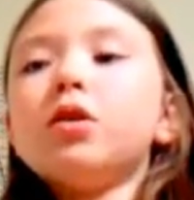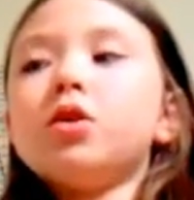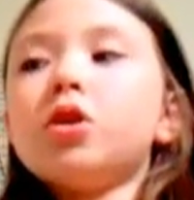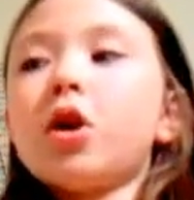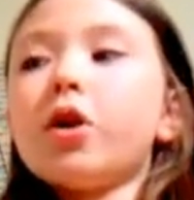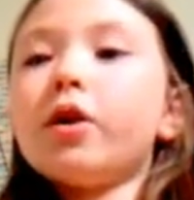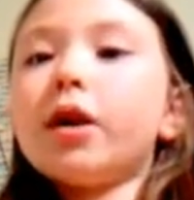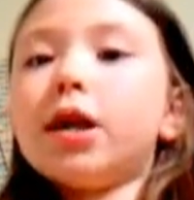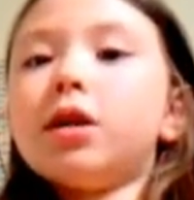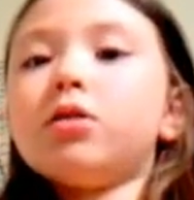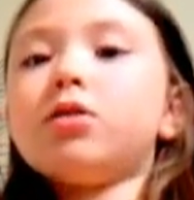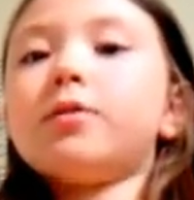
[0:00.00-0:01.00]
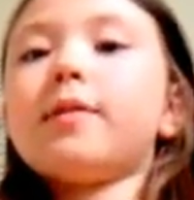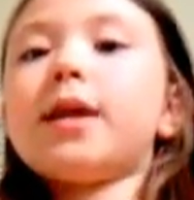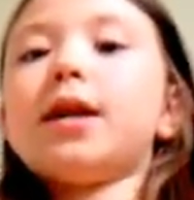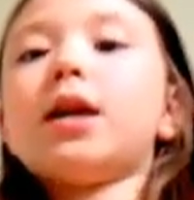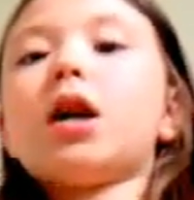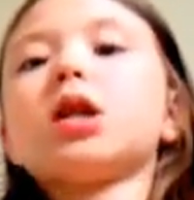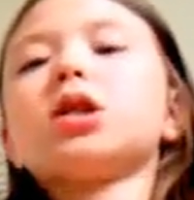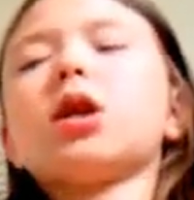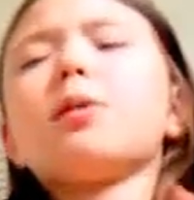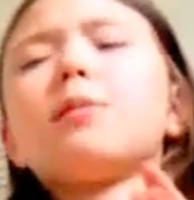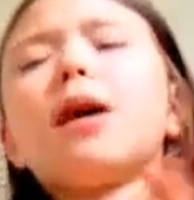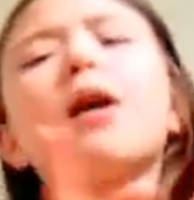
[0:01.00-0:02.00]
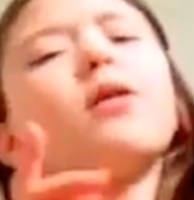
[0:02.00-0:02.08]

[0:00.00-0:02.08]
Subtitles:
show you how to make some